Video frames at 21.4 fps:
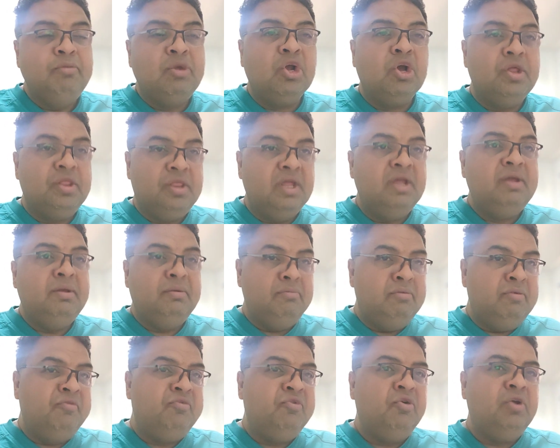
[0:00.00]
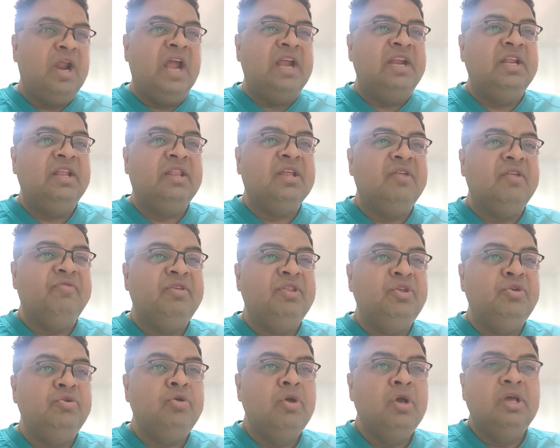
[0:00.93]
because before I discuss
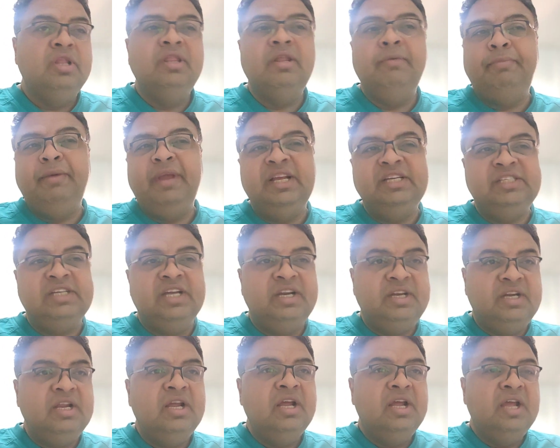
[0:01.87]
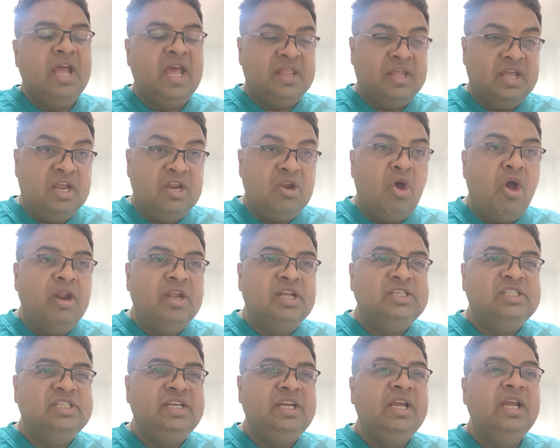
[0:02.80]
with you the patient as an
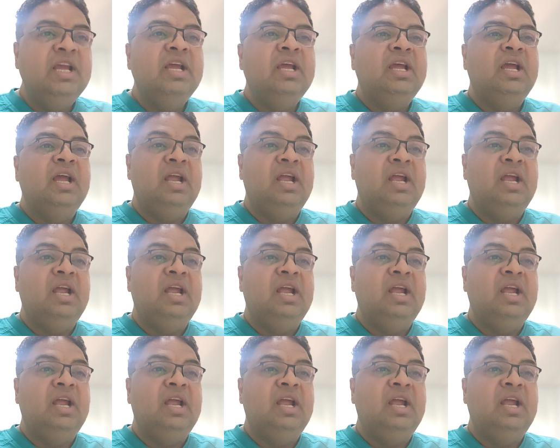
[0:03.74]
analogy,